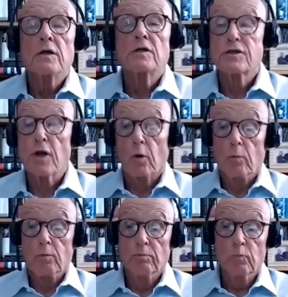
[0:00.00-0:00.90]
So,
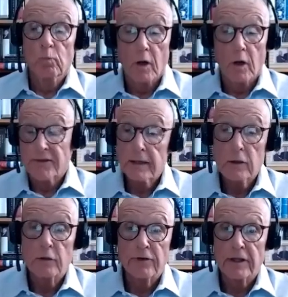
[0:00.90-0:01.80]
well,
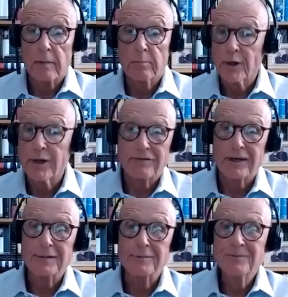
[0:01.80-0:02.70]
thank you for that
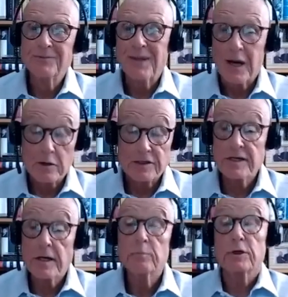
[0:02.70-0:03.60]
briefing. Our
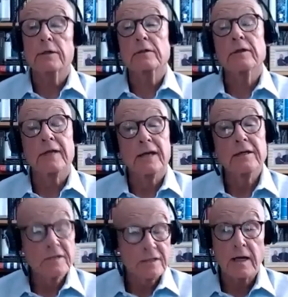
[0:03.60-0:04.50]
subject today
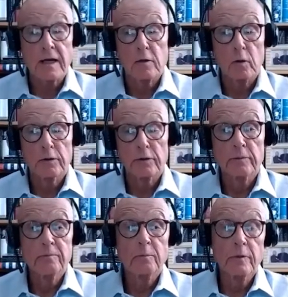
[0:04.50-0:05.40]
is
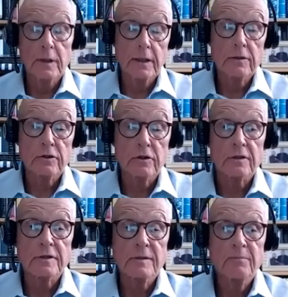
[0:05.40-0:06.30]
stakeholder
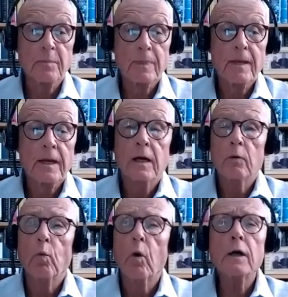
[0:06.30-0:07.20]
relations.
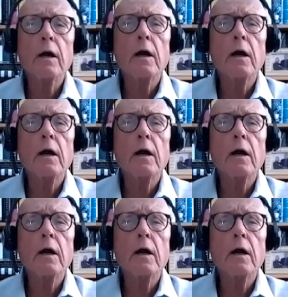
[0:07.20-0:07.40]
What